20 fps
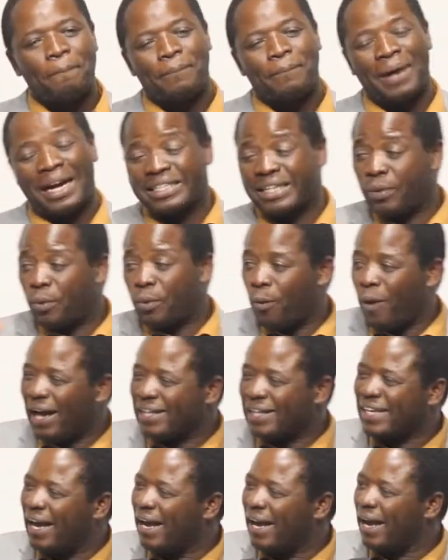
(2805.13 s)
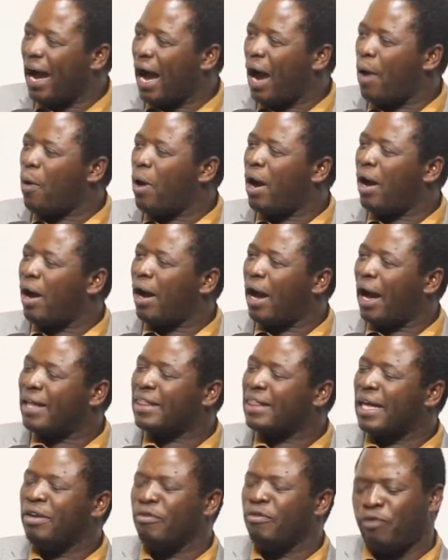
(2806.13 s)
But what I, uh, I,
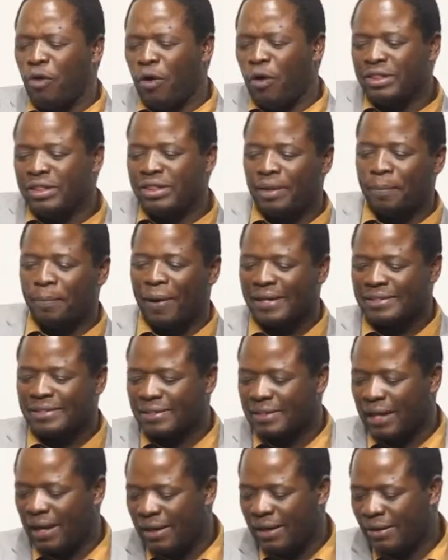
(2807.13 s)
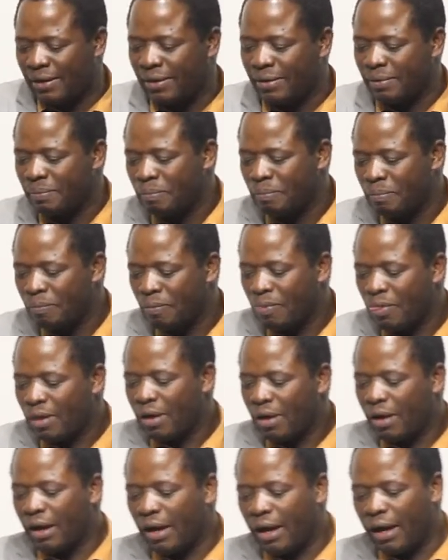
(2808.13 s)
then phoned the pastor in,
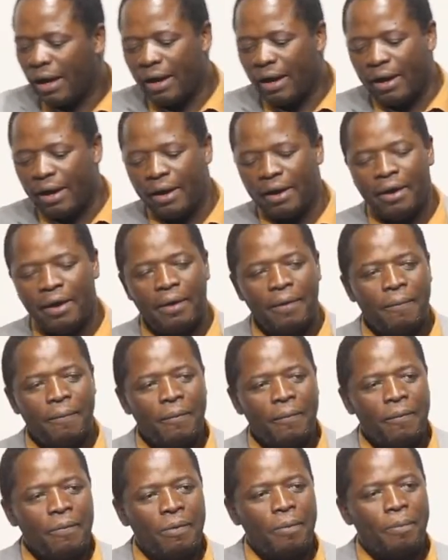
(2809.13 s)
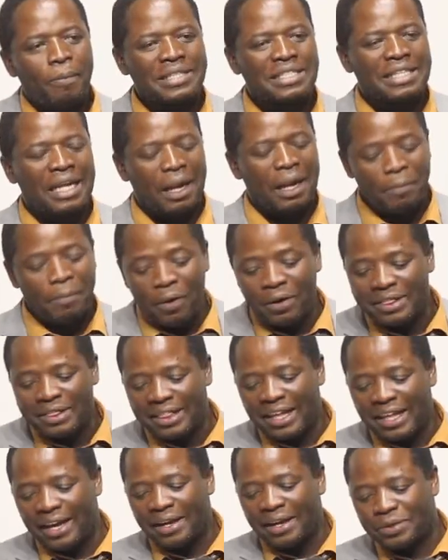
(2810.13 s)
uh, Pastor Lamotte
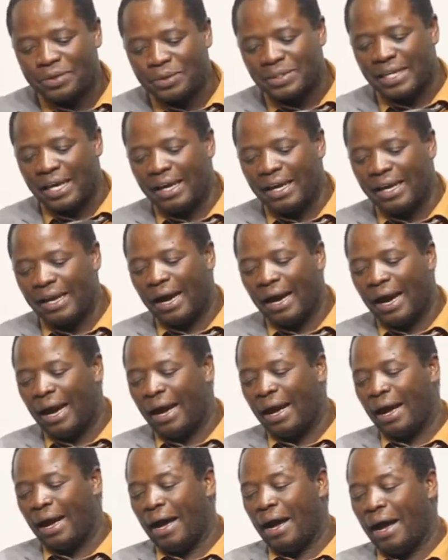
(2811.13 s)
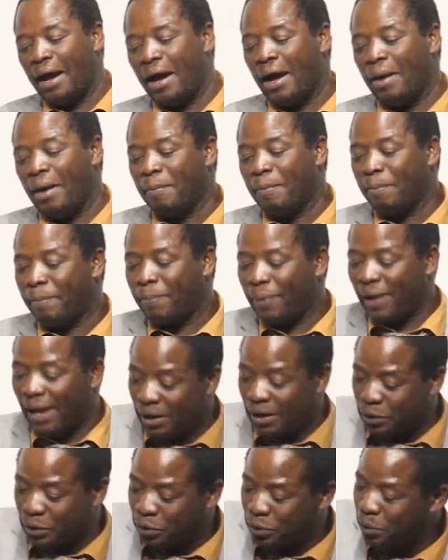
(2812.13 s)
there to say, I, I, I'm
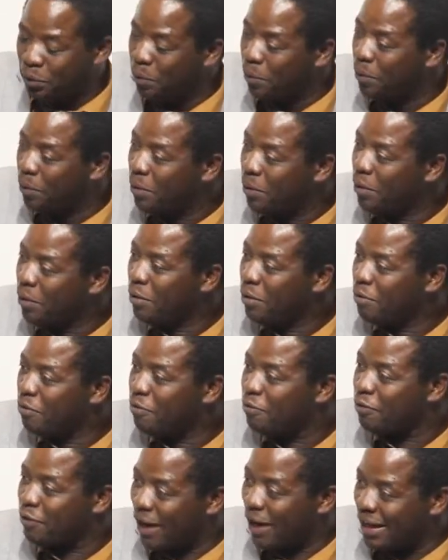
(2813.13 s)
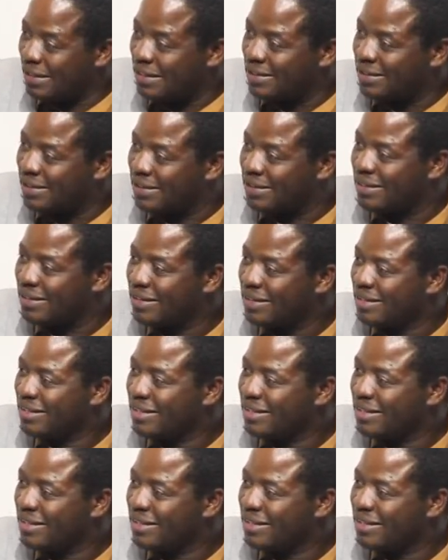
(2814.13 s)
back to France.